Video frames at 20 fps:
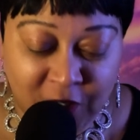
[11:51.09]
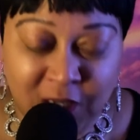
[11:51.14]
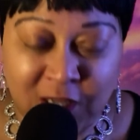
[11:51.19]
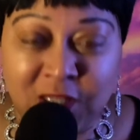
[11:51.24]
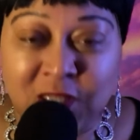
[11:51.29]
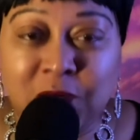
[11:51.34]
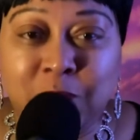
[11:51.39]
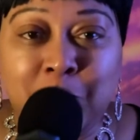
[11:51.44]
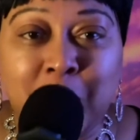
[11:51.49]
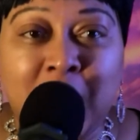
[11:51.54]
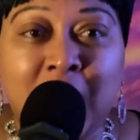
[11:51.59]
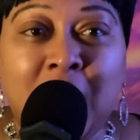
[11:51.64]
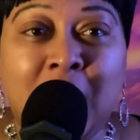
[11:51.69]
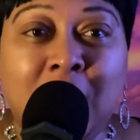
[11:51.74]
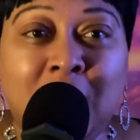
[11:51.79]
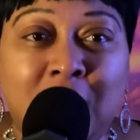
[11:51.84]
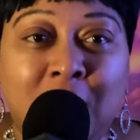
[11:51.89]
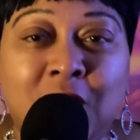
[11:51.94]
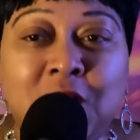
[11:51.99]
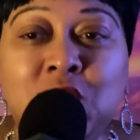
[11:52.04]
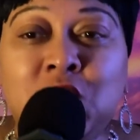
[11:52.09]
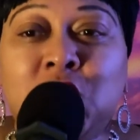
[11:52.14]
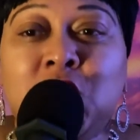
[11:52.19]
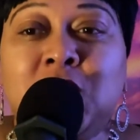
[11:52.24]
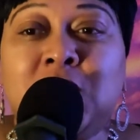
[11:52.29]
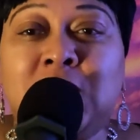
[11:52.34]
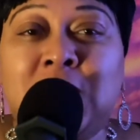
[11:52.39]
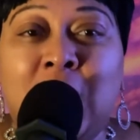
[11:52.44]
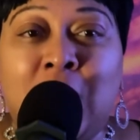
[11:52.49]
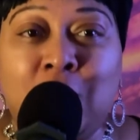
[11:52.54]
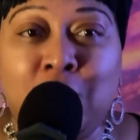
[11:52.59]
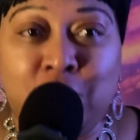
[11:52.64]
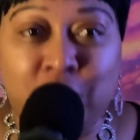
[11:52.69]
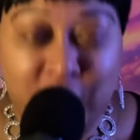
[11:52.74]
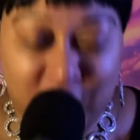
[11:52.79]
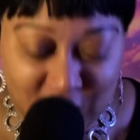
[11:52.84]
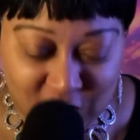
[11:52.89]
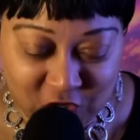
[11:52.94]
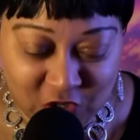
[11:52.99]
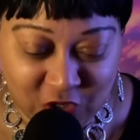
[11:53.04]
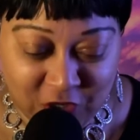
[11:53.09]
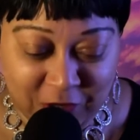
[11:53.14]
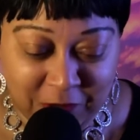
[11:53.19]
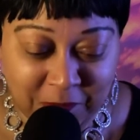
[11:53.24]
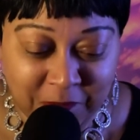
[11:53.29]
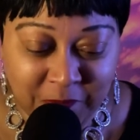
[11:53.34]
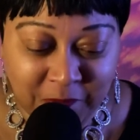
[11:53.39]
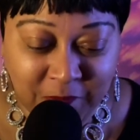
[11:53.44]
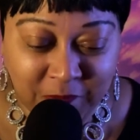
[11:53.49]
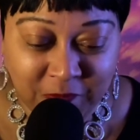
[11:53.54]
is made unto salvation.